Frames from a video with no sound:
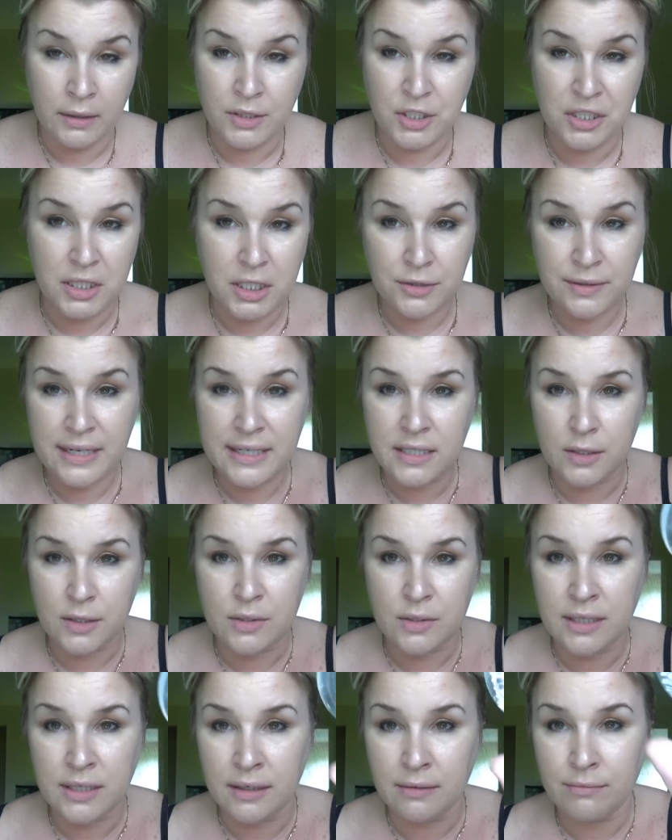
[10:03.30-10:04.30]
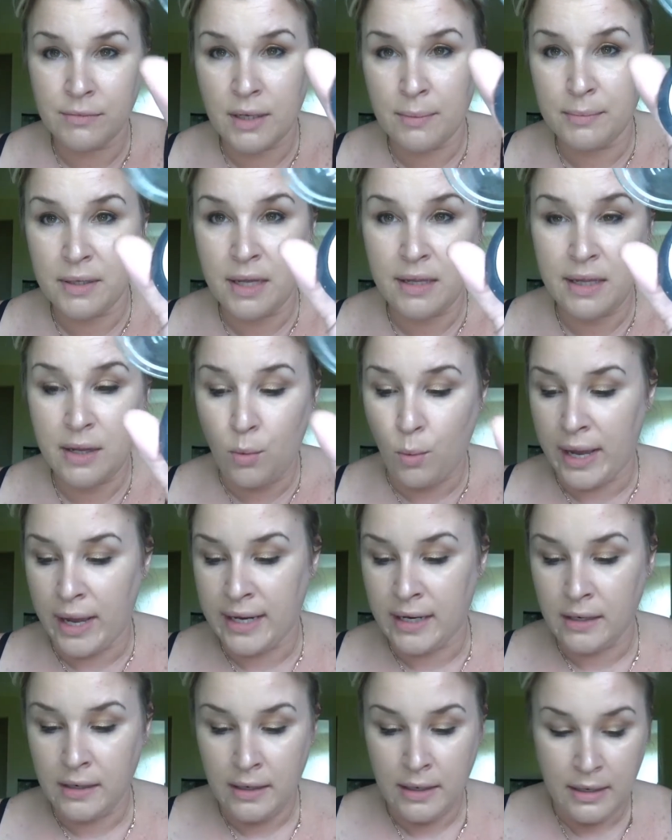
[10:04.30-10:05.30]
It's just translucent, completely
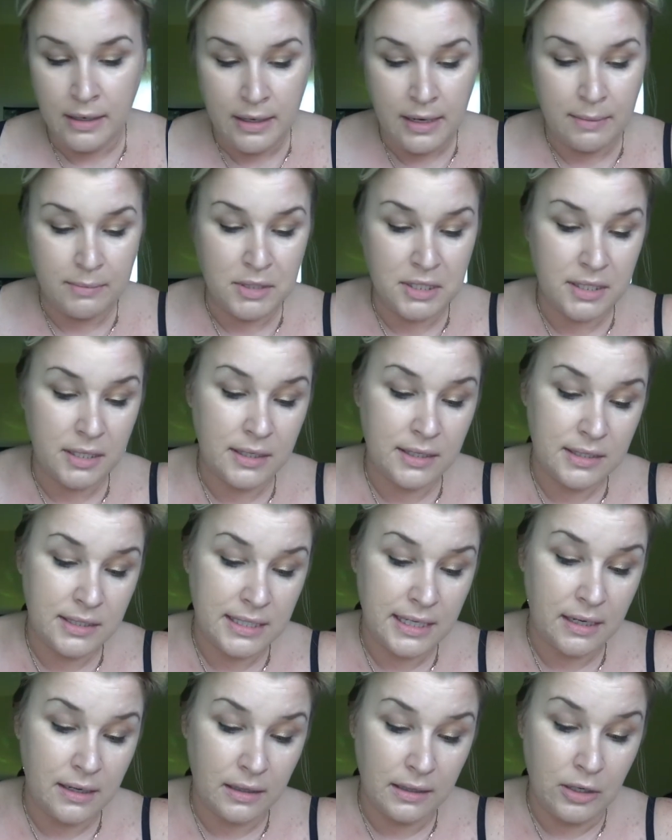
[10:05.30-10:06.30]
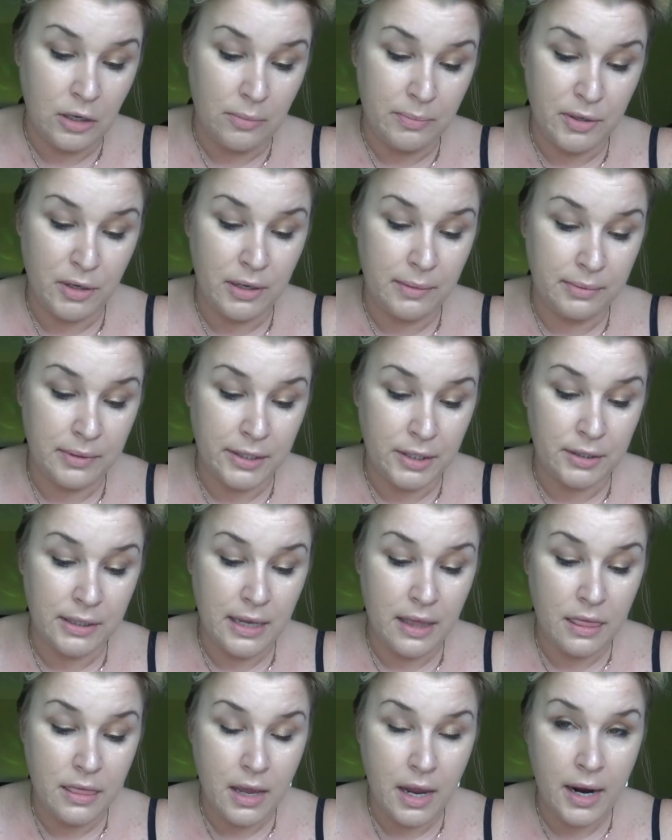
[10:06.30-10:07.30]
white. I'm just going to stick a little beauty blender
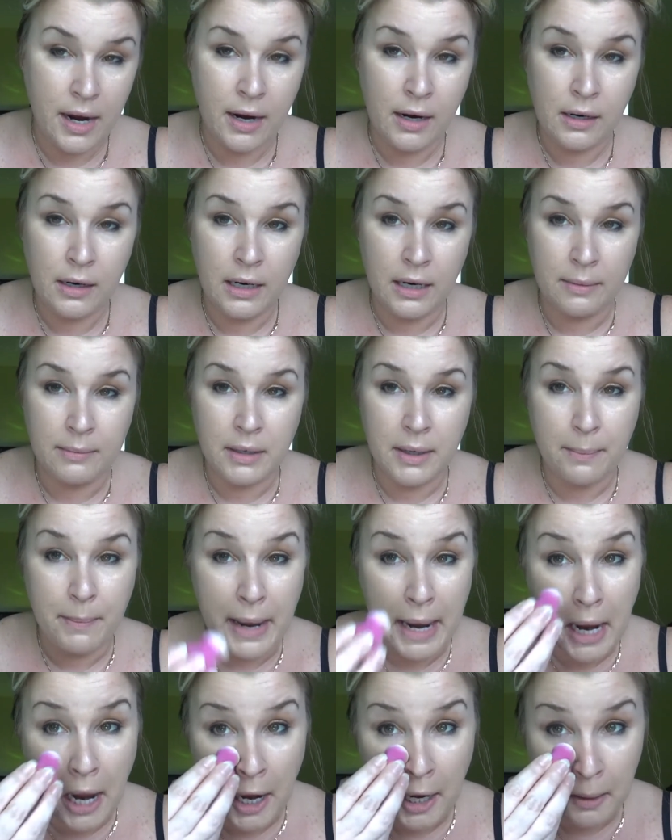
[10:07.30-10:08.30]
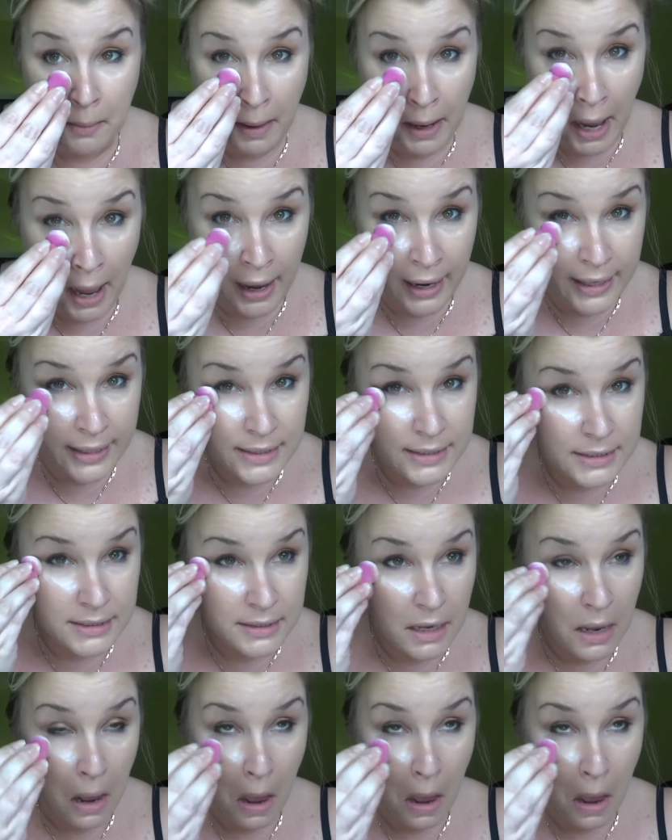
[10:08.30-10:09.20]
in there, and I'm going to bake under my eyes.